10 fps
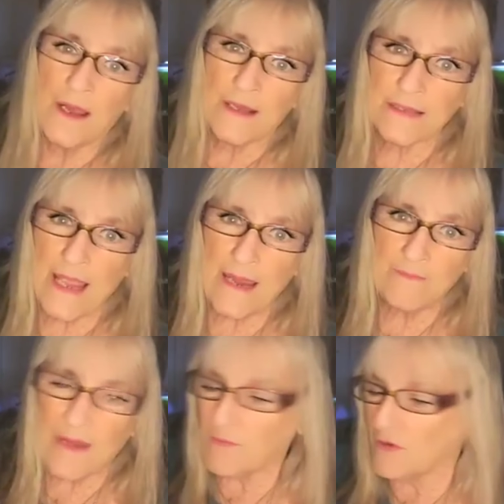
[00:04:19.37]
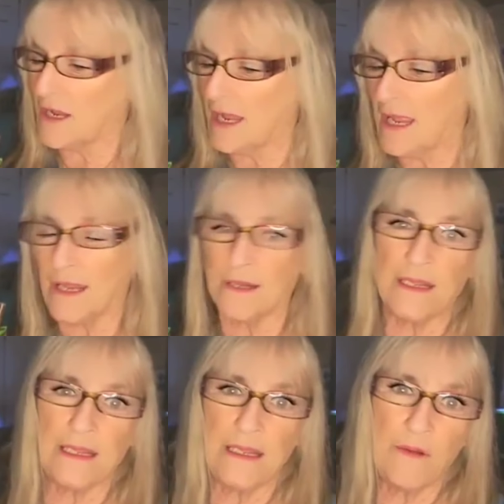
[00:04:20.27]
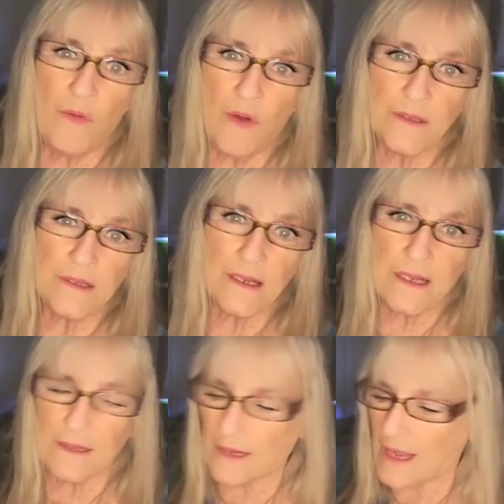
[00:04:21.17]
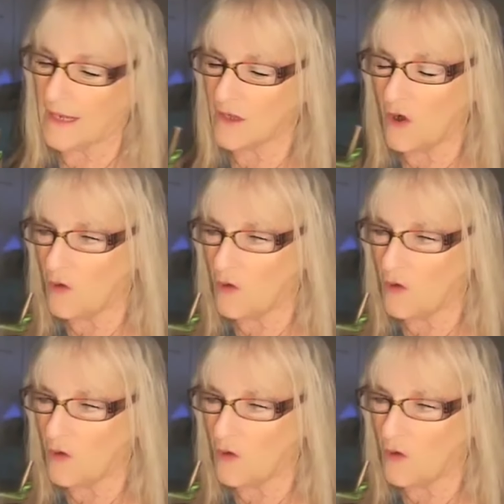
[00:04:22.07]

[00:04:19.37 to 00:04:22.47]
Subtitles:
a sad memory, and he wasn't getting the kind of